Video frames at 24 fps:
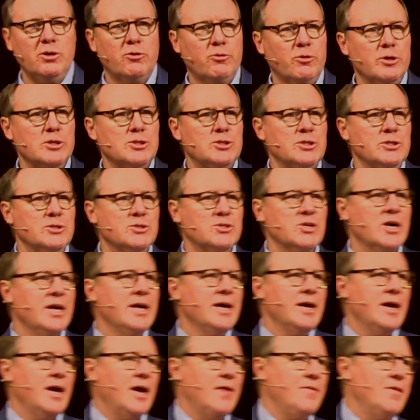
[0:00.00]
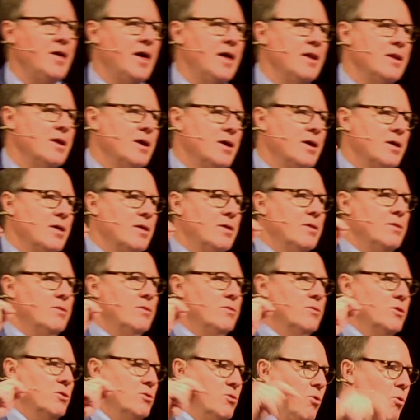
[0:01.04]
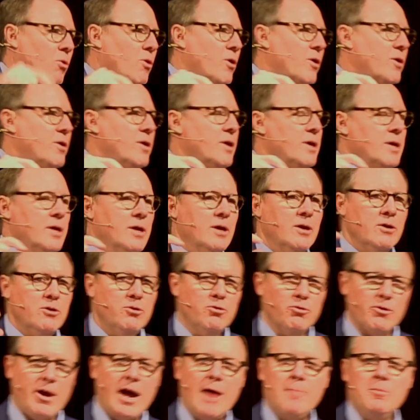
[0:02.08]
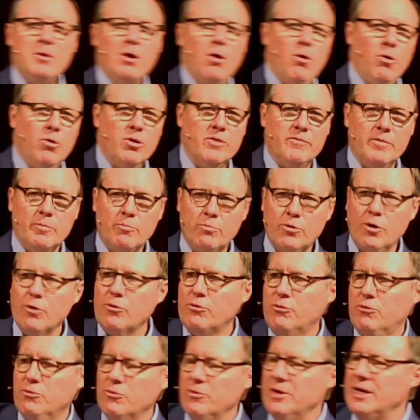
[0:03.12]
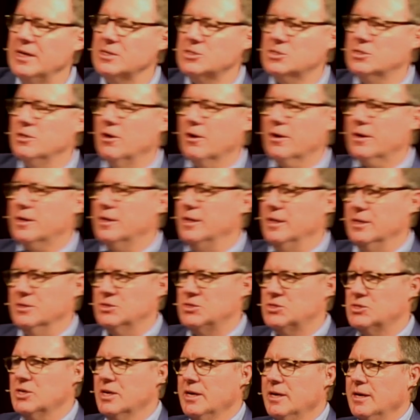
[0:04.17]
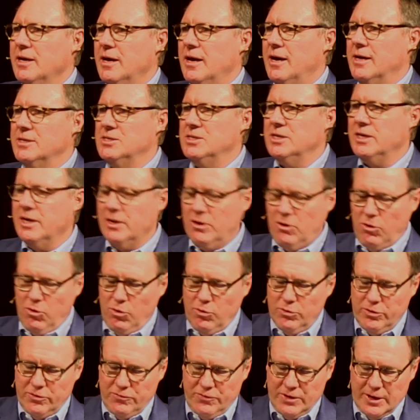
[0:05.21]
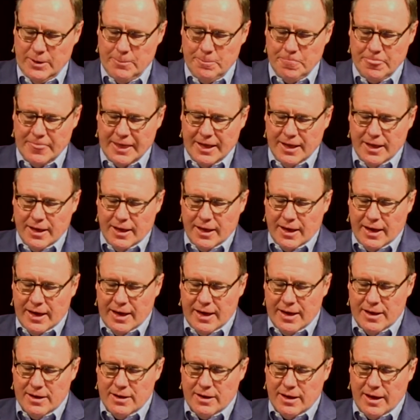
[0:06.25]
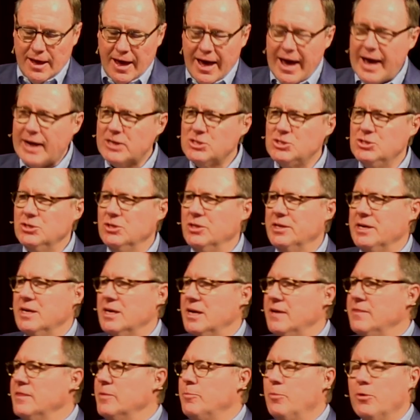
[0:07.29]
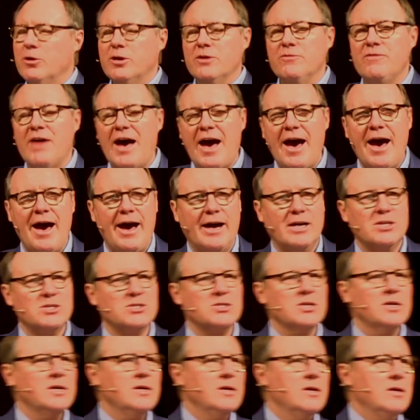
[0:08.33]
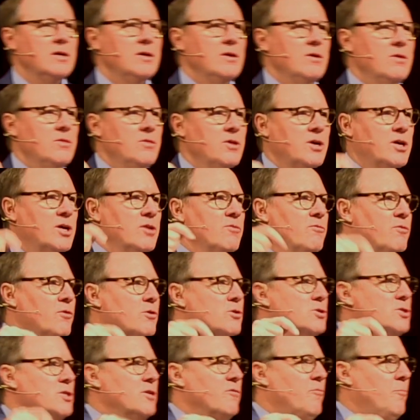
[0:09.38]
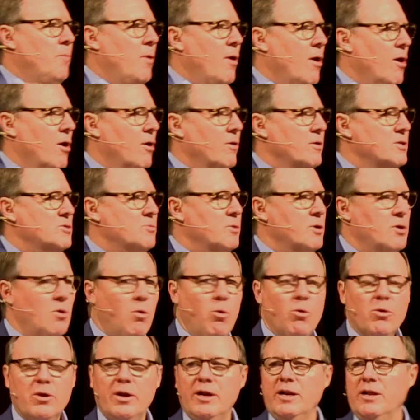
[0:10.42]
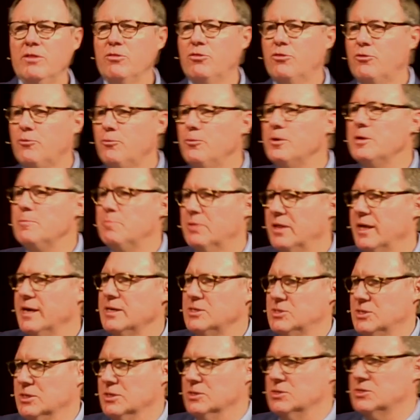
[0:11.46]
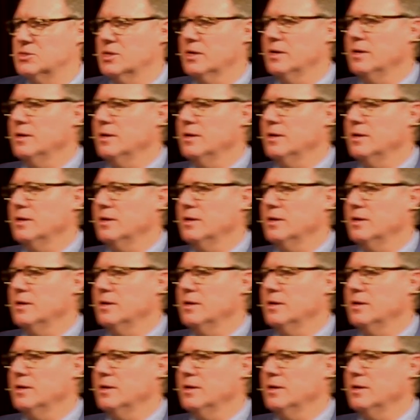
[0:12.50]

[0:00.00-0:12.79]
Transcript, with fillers: Christians, and then the Lord grabbed a hold of him, broke through his darkness uh, to get a hold of him. And actually, in the book of Acts, the conversion of Paul is recorded in three places.